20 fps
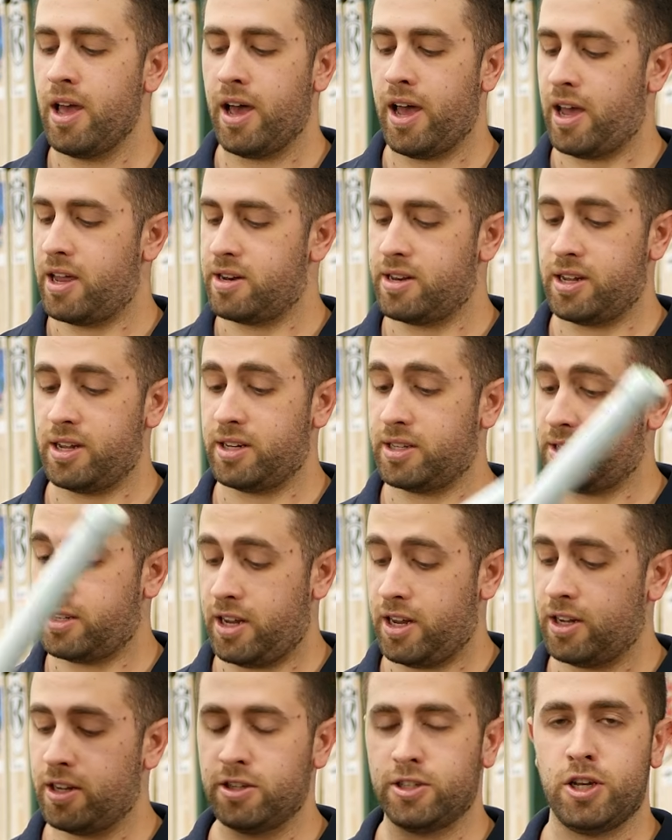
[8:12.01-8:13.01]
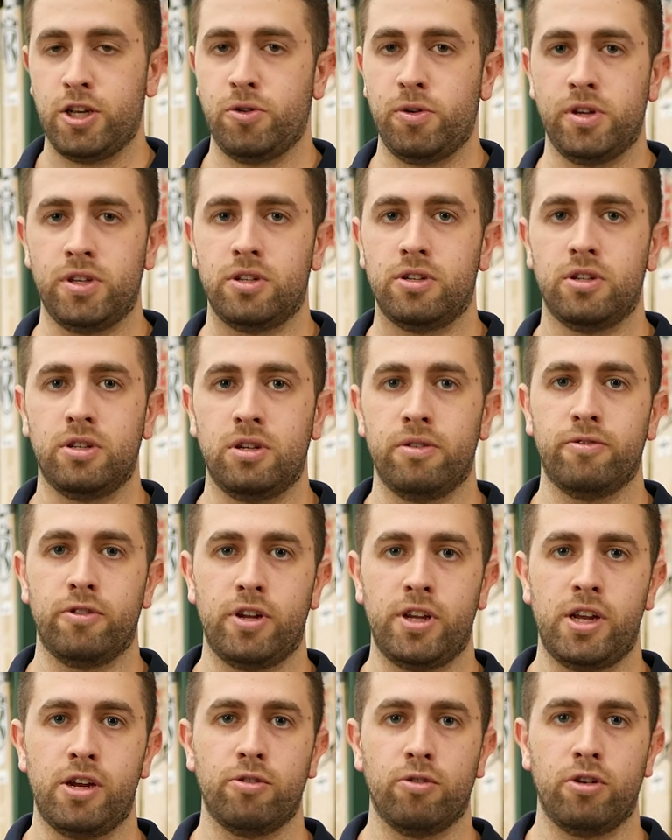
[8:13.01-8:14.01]
DSC continuing to deliver
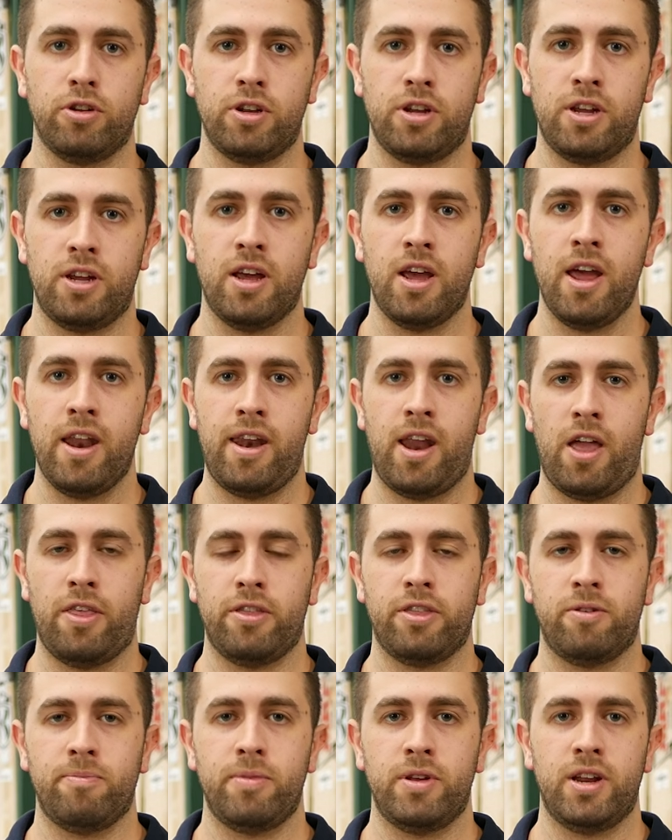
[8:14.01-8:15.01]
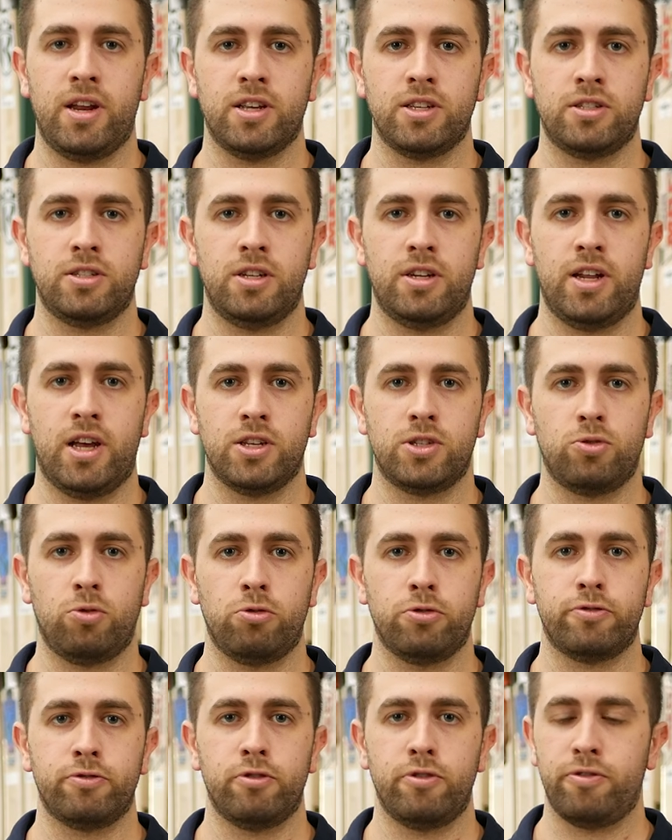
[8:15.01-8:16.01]
year on year. Now that they've been in our
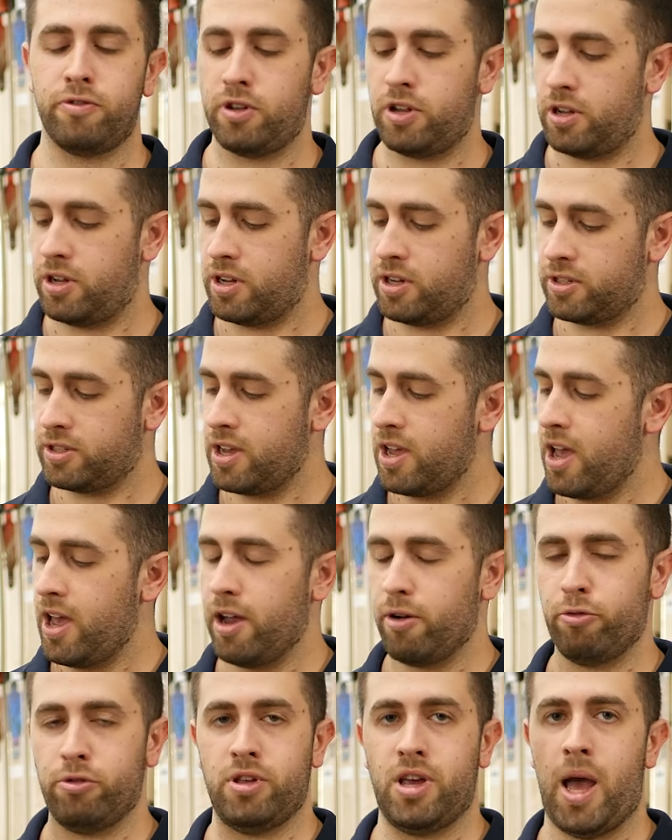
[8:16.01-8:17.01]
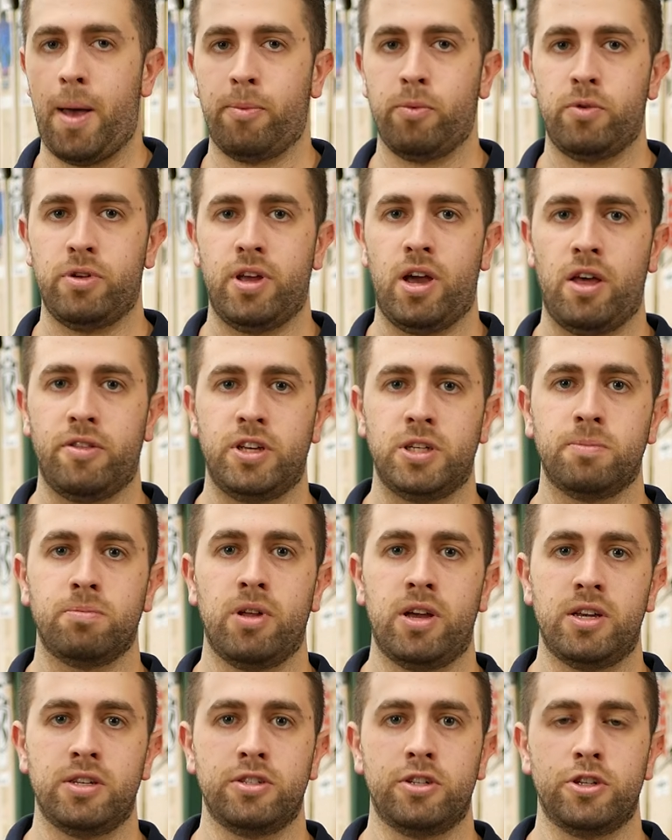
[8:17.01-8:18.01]
stores for a few years, really happy with how these
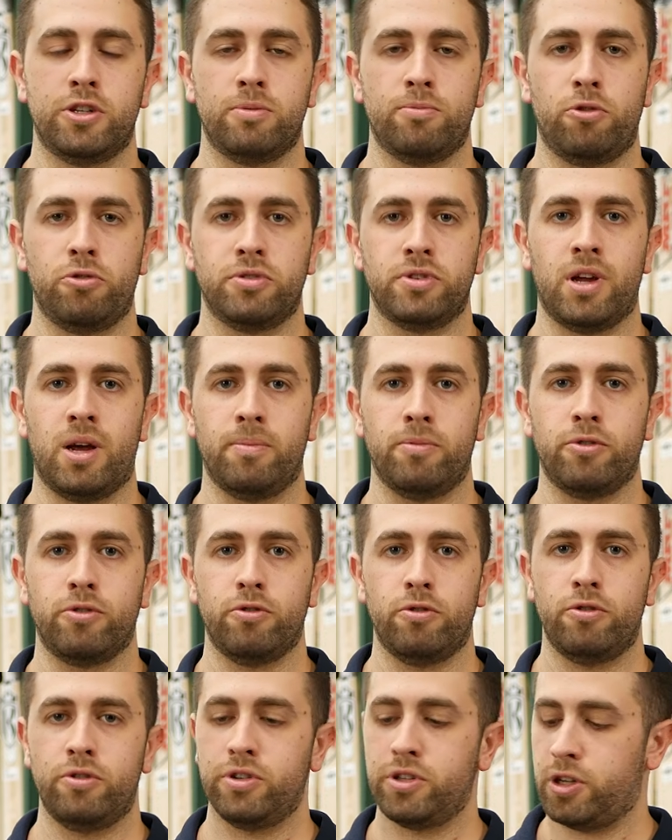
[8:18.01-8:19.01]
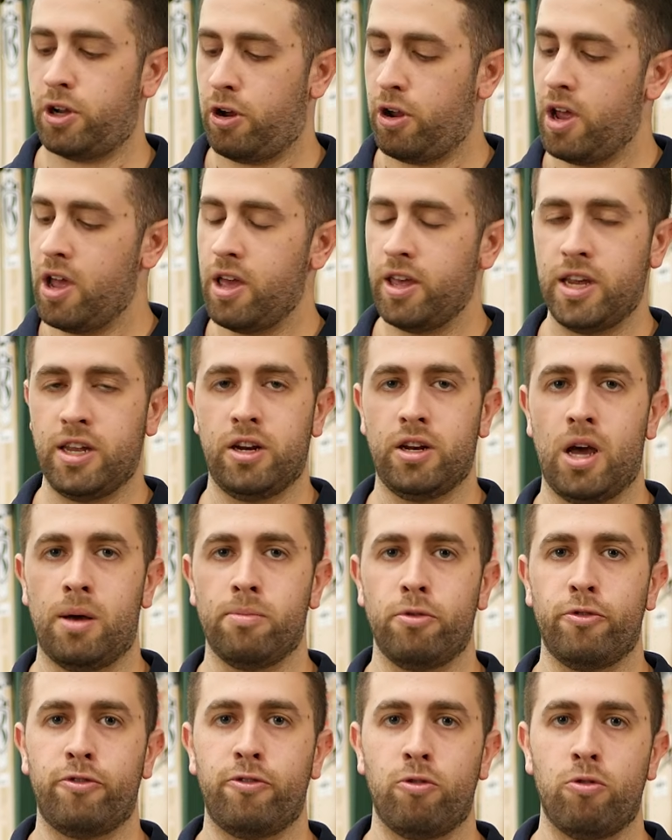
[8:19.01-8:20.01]
Players Edition models come through. So in at
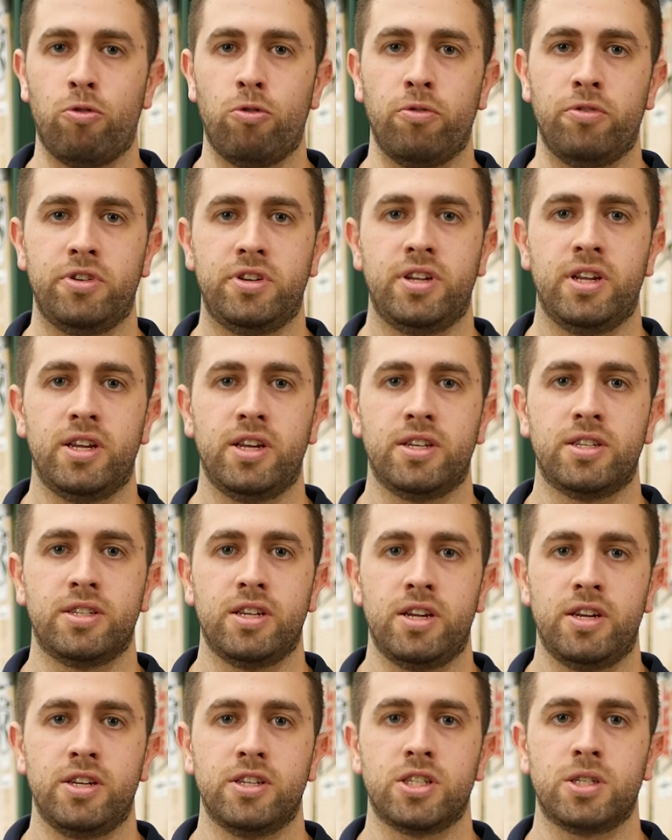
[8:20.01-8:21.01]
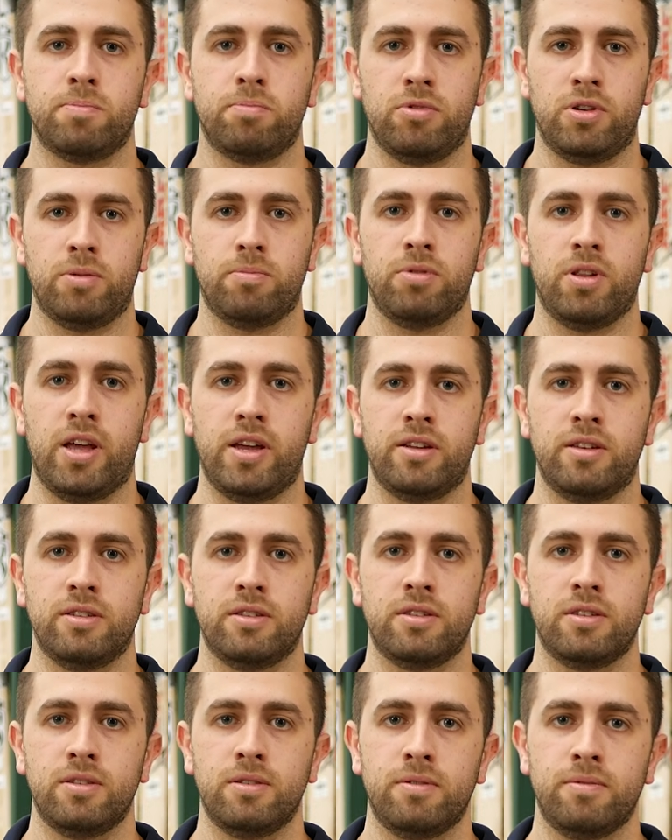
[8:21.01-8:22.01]
number 4, the DSC Spliit
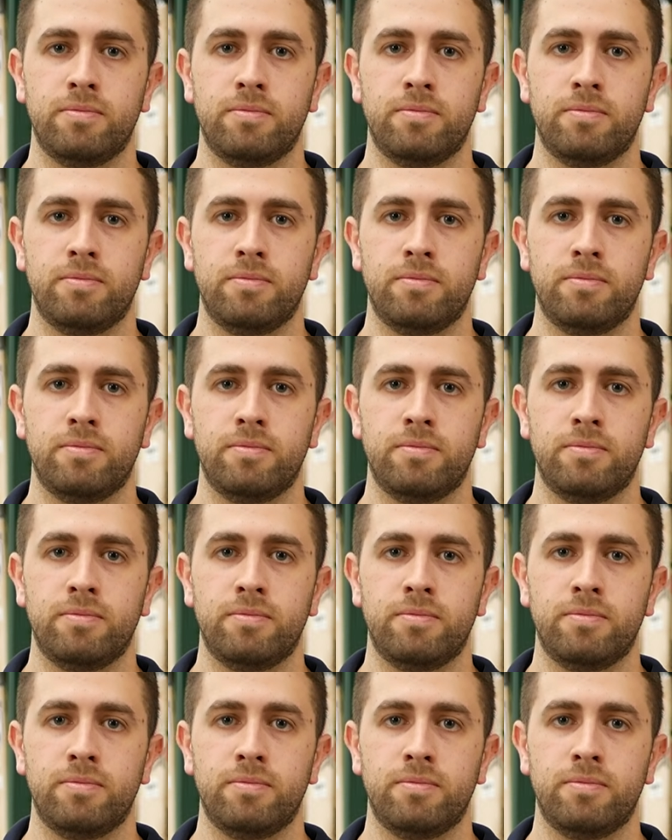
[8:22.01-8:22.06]
Players.